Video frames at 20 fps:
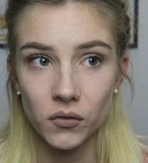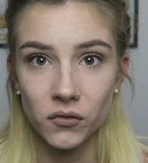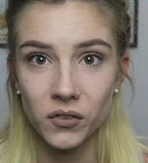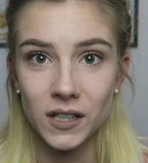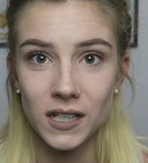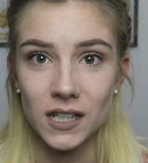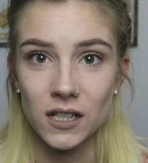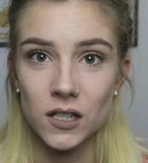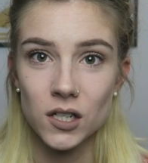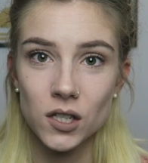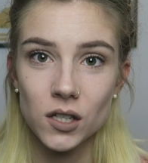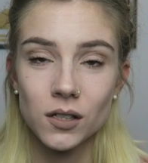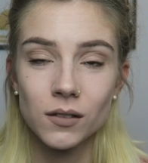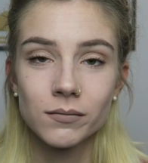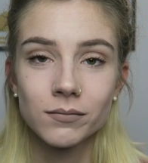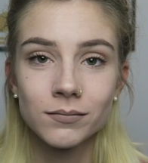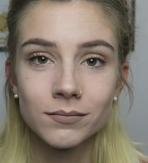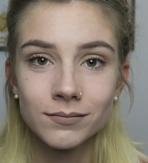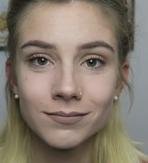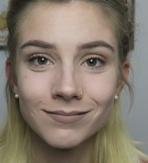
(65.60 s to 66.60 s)
finished.
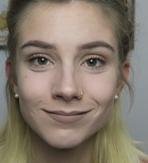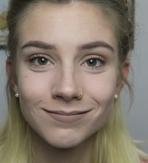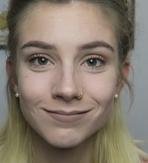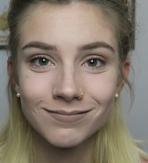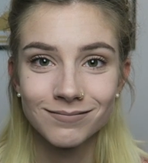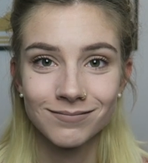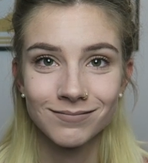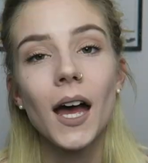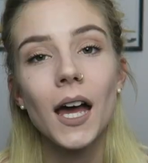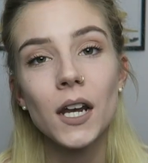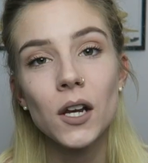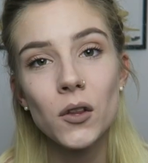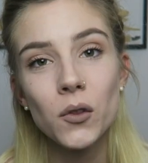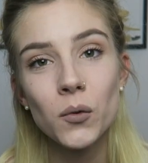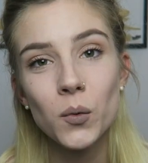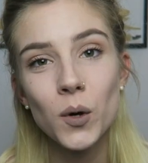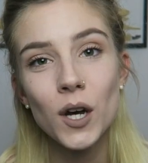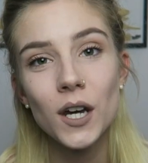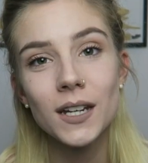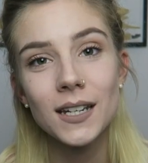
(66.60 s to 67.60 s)

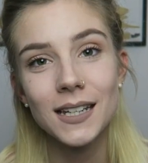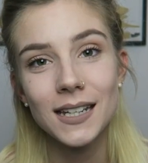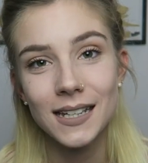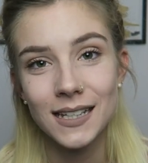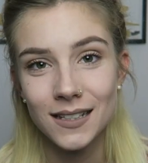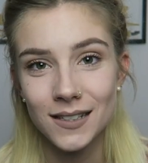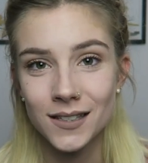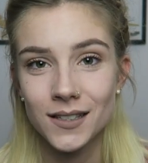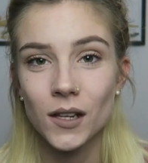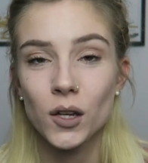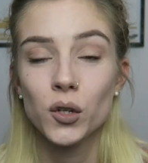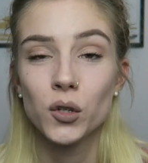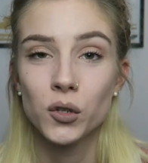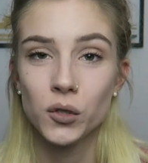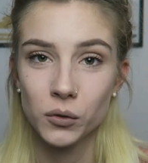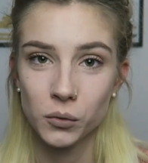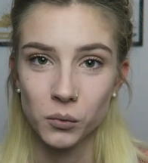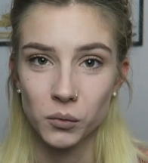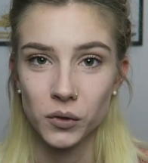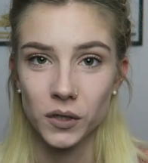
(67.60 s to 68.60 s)
Another word is
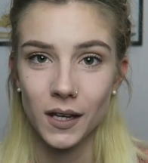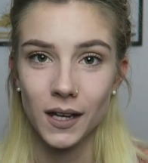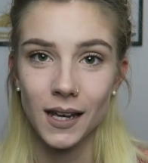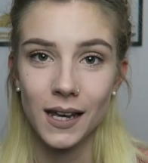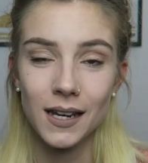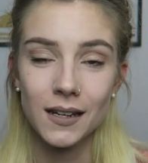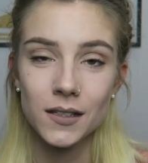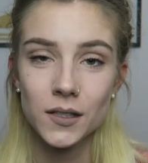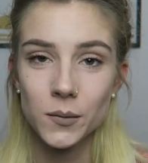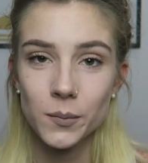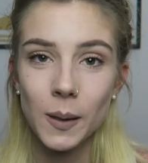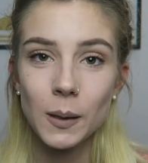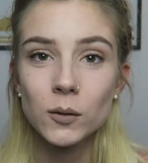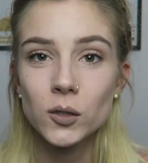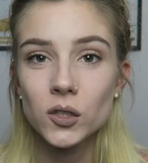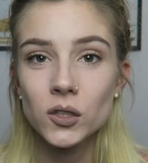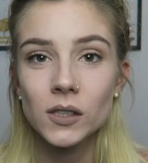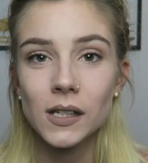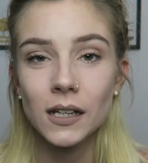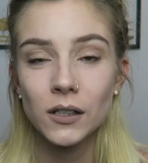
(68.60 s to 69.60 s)
dog, and it's spelled
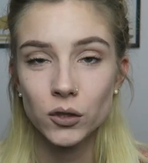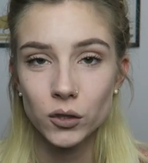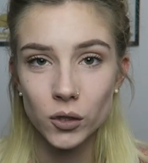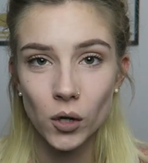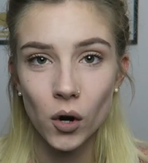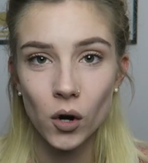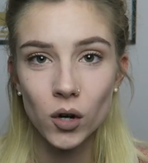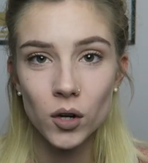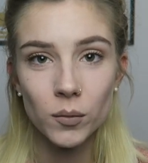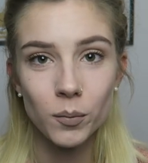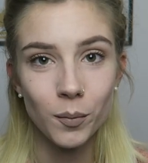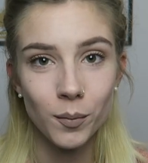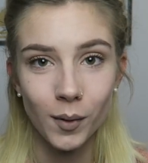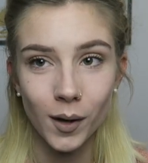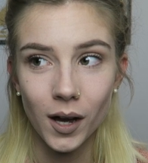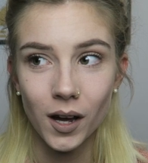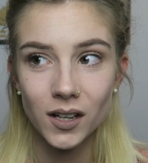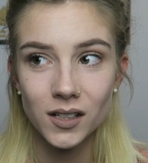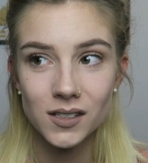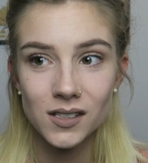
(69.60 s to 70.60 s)
just like dog,
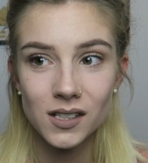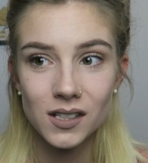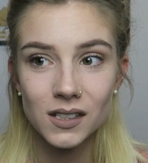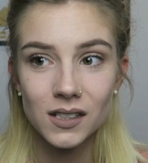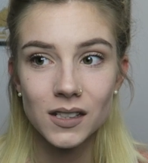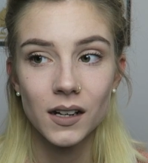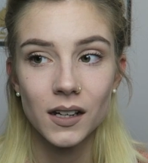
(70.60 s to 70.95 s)
but